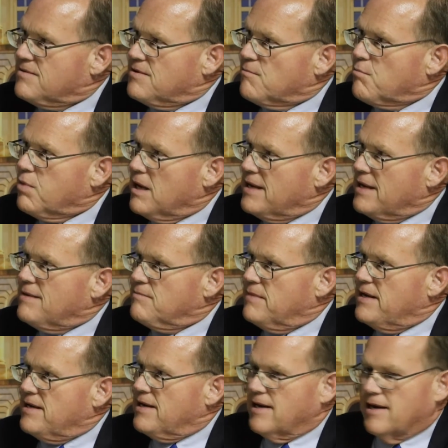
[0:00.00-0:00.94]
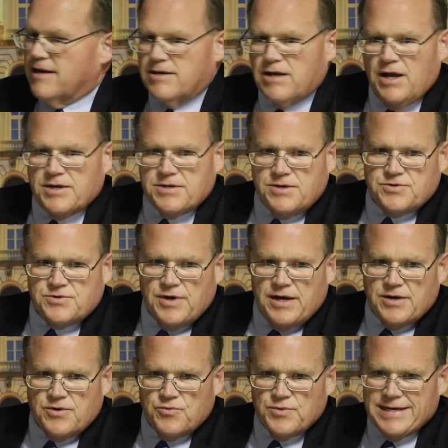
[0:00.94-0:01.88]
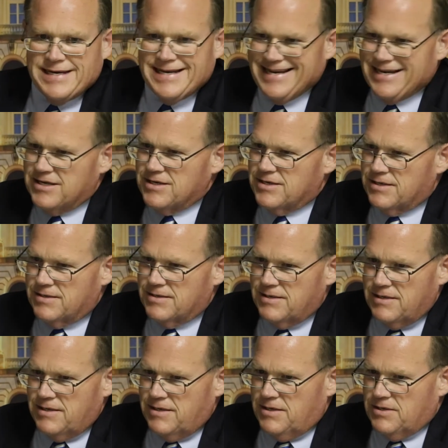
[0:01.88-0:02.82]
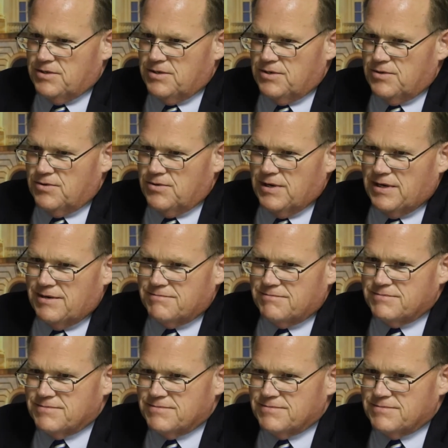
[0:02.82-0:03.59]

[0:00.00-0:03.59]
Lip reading: their plain meaning, and not to try to read into the